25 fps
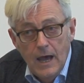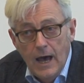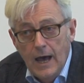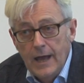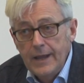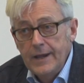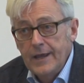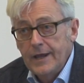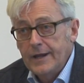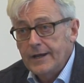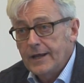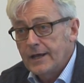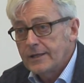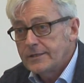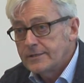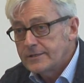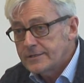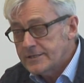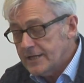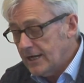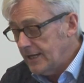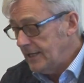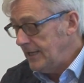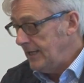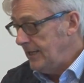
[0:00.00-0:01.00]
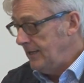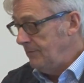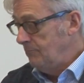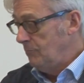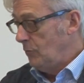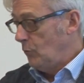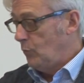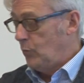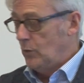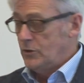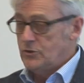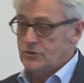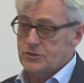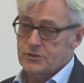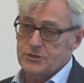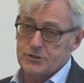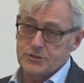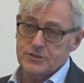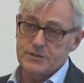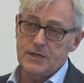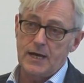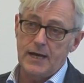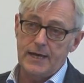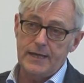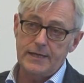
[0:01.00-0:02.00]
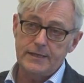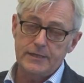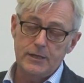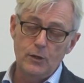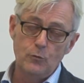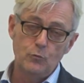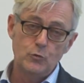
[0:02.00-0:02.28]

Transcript: And at a time when society